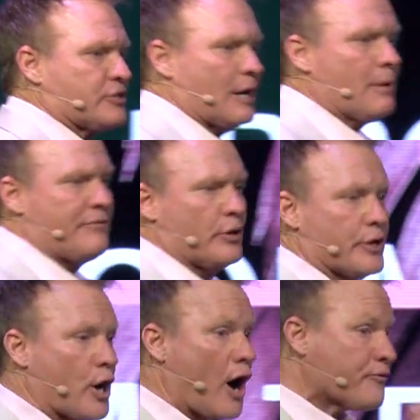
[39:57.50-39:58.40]
with some of you on
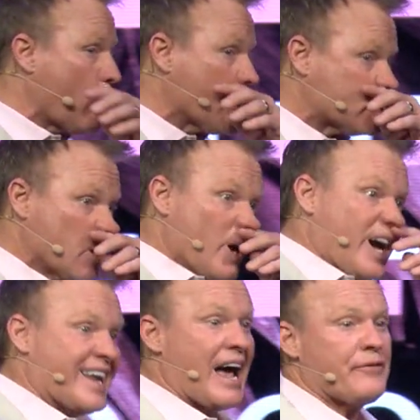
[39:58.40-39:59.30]
the golf course,
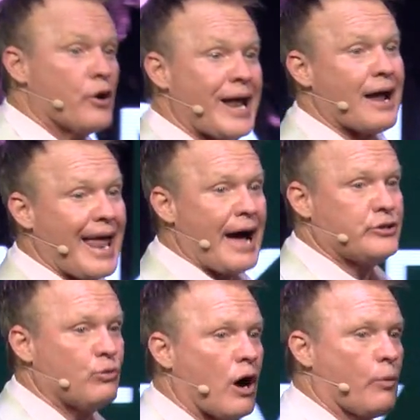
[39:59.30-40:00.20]
and I've heard how
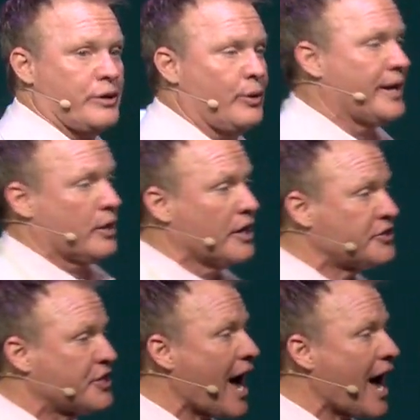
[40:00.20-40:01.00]
loud you are when you hit a good